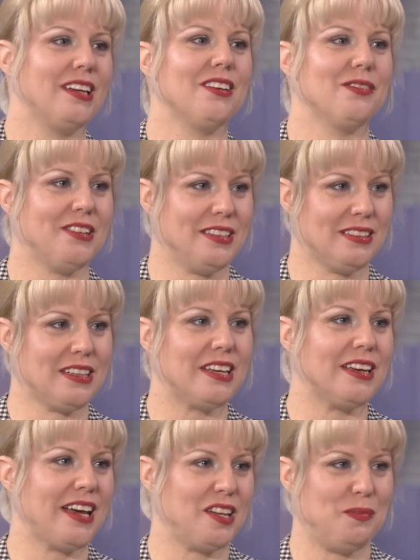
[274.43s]
It was
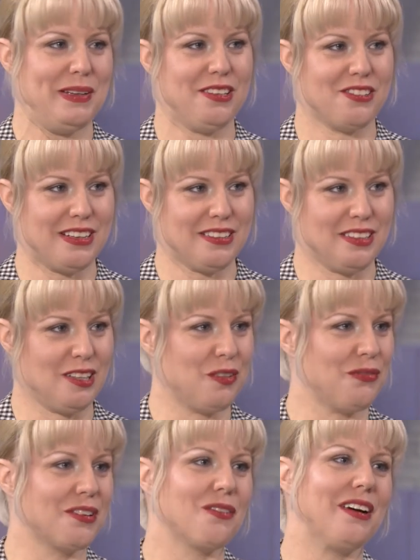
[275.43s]
he had been dressing
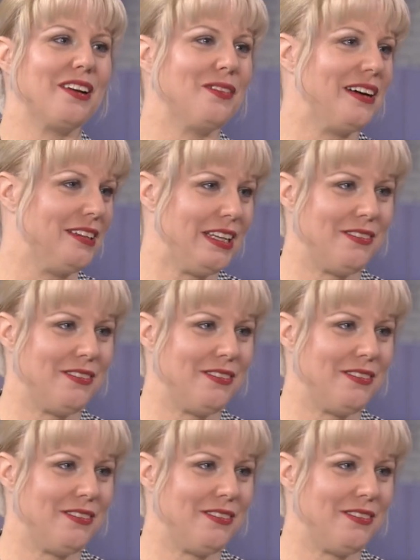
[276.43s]
up for quite a while.